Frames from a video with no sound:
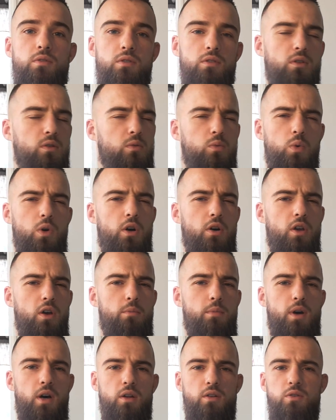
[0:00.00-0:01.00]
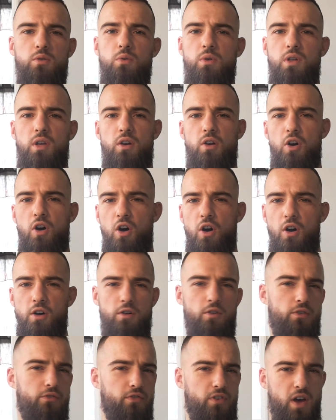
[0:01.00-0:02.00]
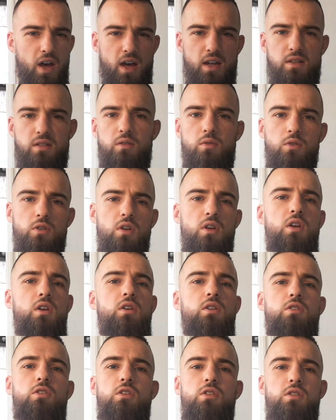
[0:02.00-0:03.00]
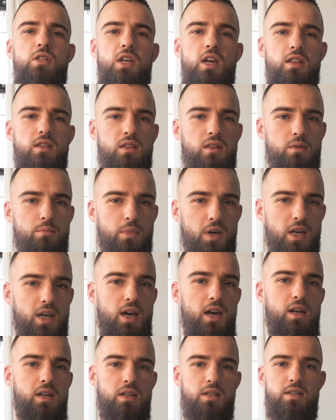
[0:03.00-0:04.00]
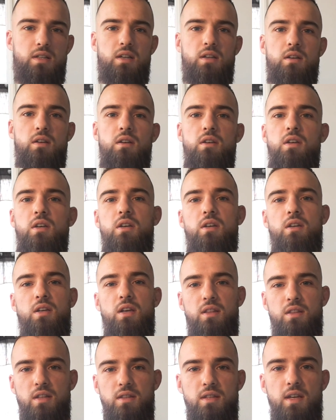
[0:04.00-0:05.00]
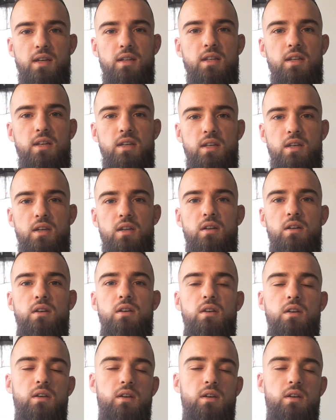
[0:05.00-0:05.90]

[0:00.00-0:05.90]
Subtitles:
Don't worry about doing it hard or fast, or just get the mechanics in, get the technique in,